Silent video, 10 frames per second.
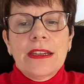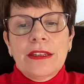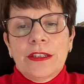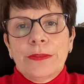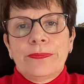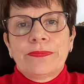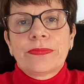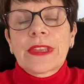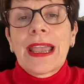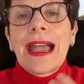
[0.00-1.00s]

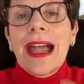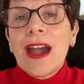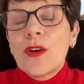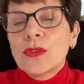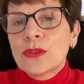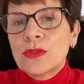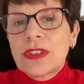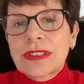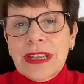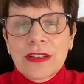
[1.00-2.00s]
um, how to
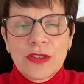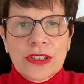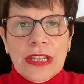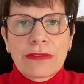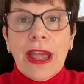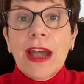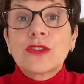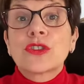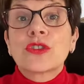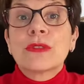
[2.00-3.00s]
style yourself, how
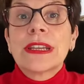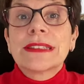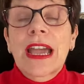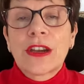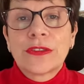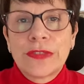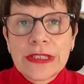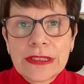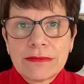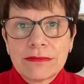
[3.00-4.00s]
to create
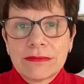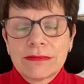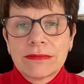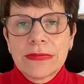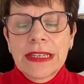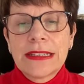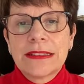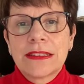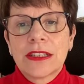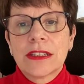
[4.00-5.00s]
outfit
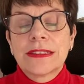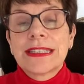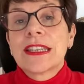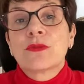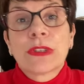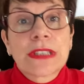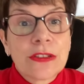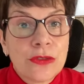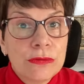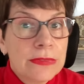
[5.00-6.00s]
and uh, this is what I
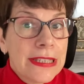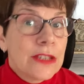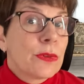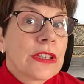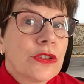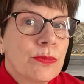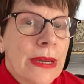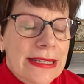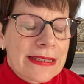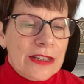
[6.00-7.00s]
do. This is what I do
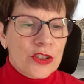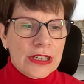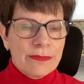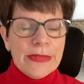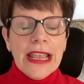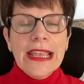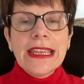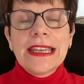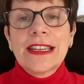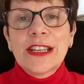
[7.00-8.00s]
best, actually.
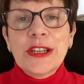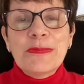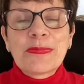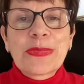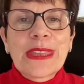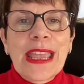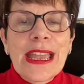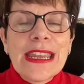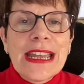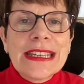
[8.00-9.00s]
Um,
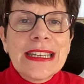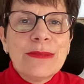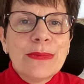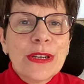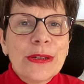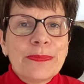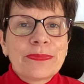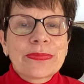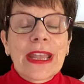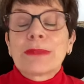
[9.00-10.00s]
I, I, am
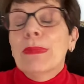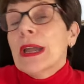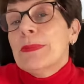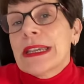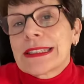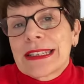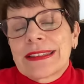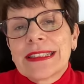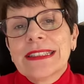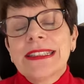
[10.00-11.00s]
um, at my best, I
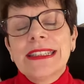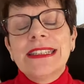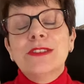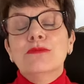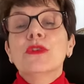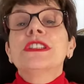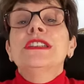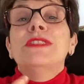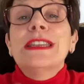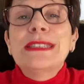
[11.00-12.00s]
think, in
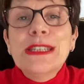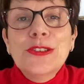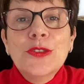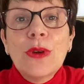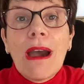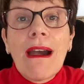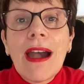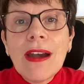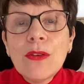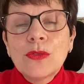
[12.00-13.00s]
motivating you
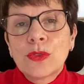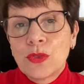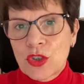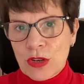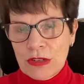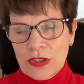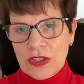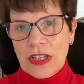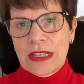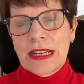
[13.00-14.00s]
how to train your
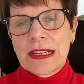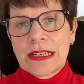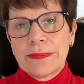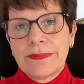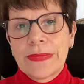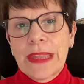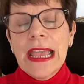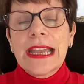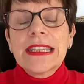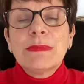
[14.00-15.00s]
style eye.
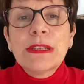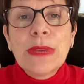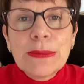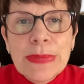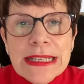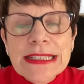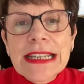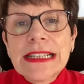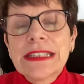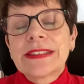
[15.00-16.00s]
I am at my best,
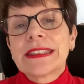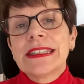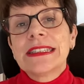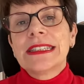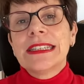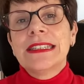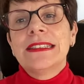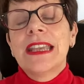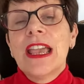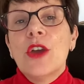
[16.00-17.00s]
I think,
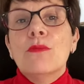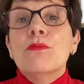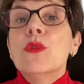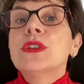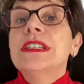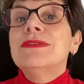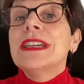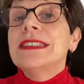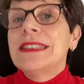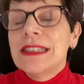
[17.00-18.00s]
in
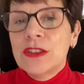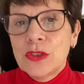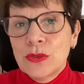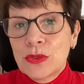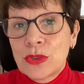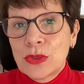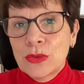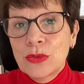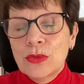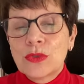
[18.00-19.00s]
motivating you
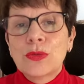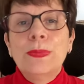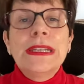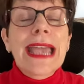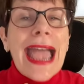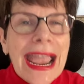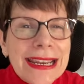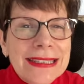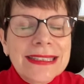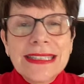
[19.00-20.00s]
to to be
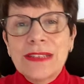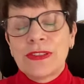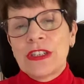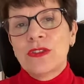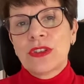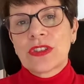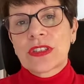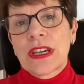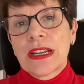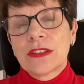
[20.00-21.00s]
active in your
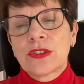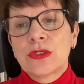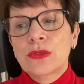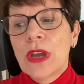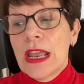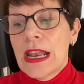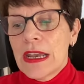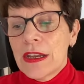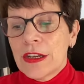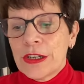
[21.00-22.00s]
style, to
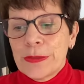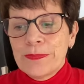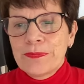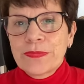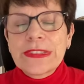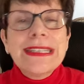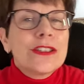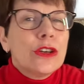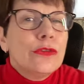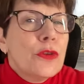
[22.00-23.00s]
um,
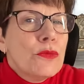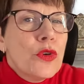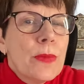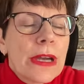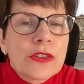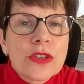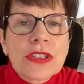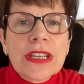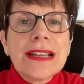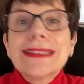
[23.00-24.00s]
discover more about your
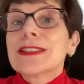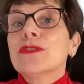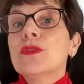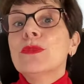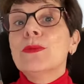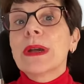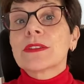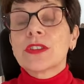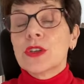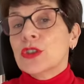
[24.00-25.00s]
style, discover more
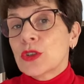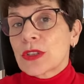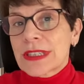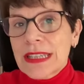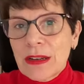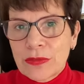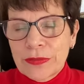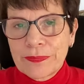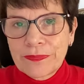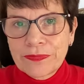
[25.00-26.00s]
about yourself,
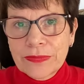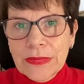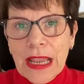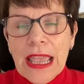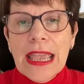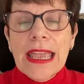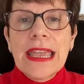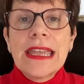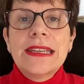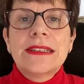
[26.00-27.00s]

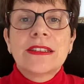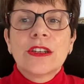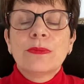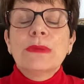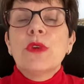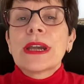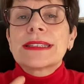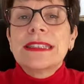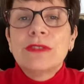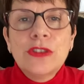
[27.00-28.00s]
and uh, be more
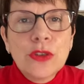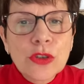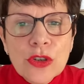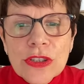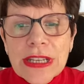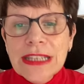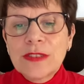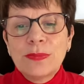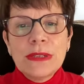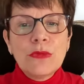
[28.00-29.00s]
active in your
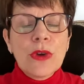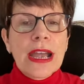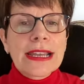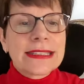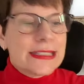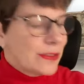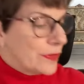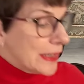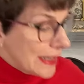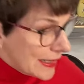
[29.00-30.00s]
closet, be more active
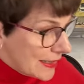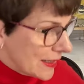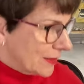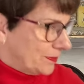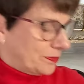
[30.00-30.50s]
in